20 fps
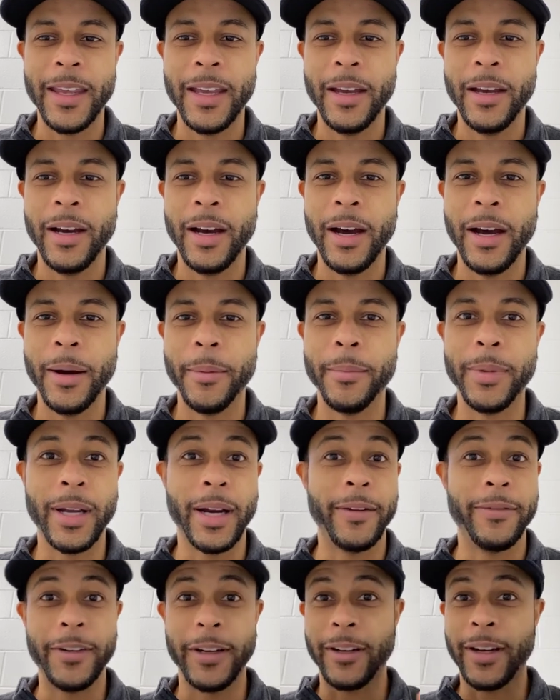Uh, but
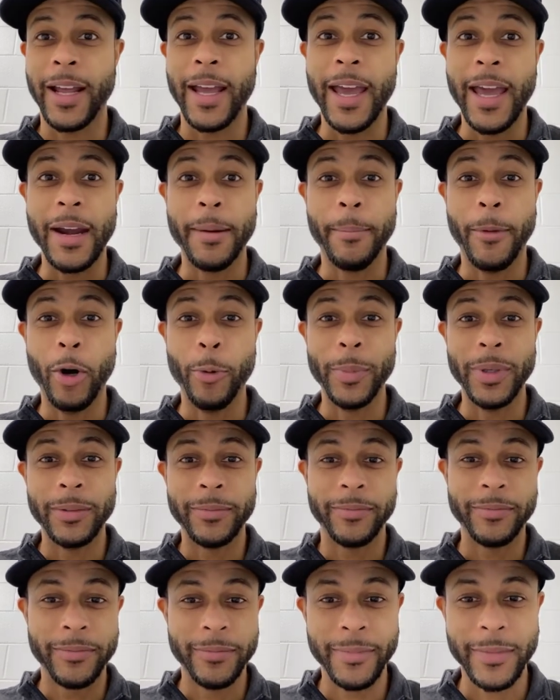I figured I had a moment
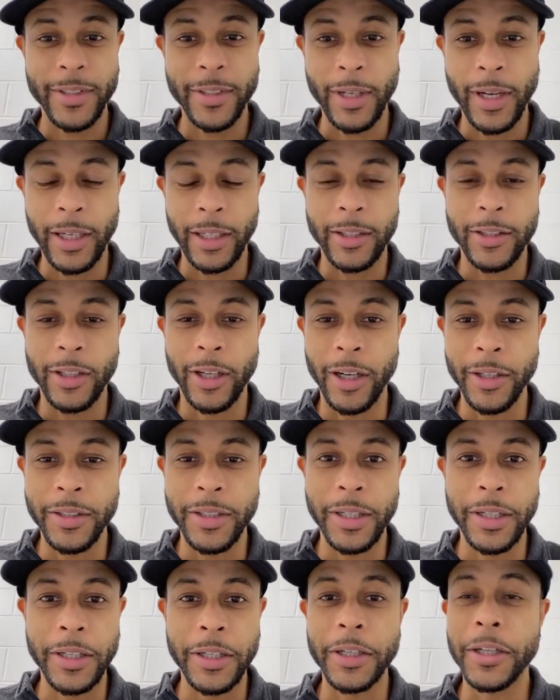so I can talk
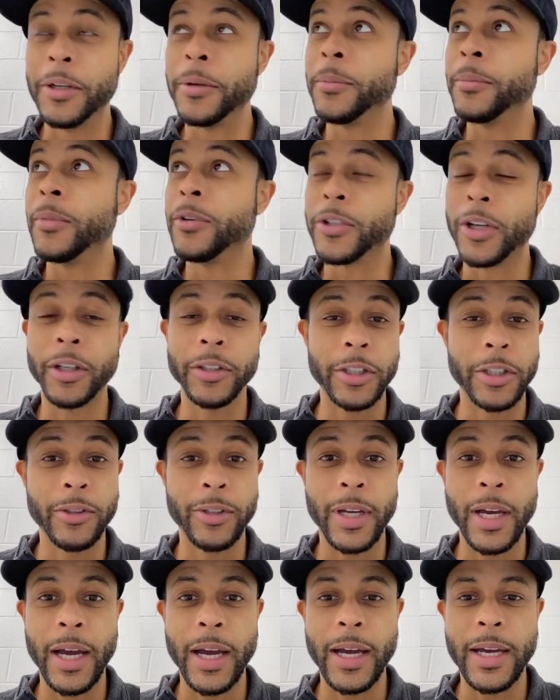to him or talk to you
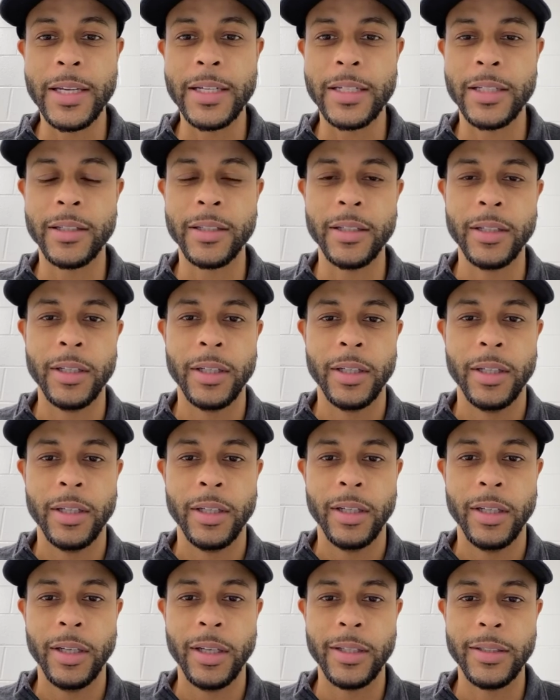guys. And,
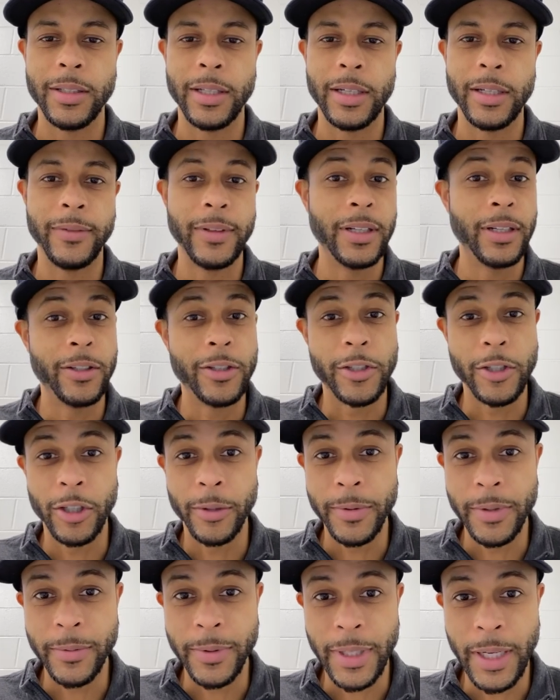and then if he doesn't show
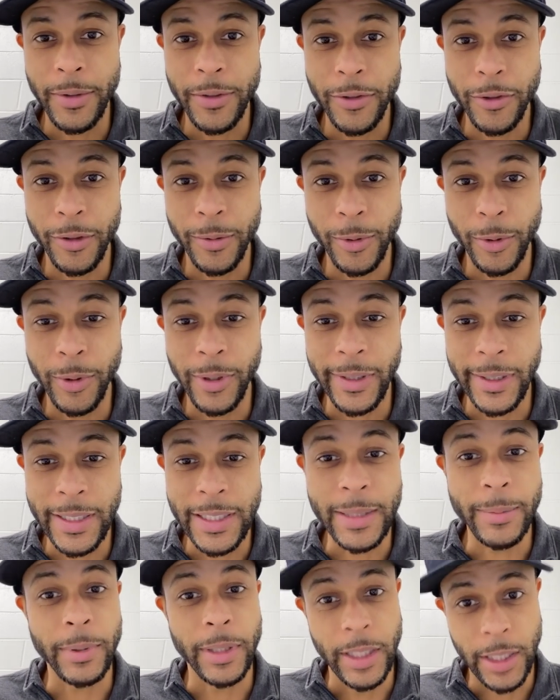up sometime soon, I'm going to
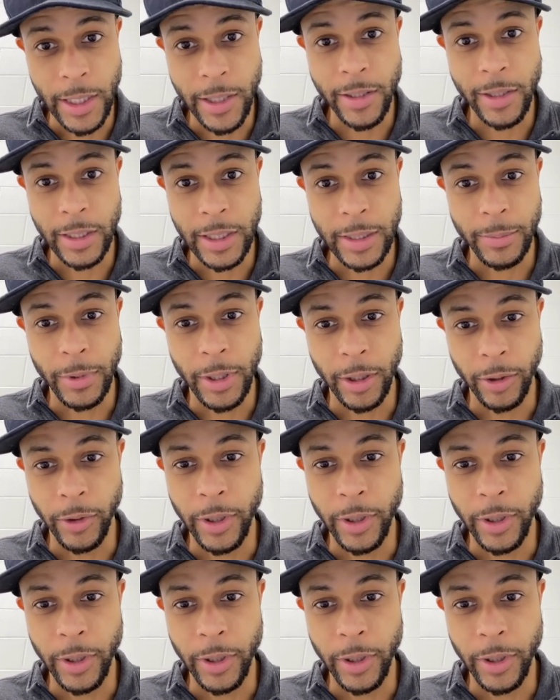get some lunch because I'm hungry.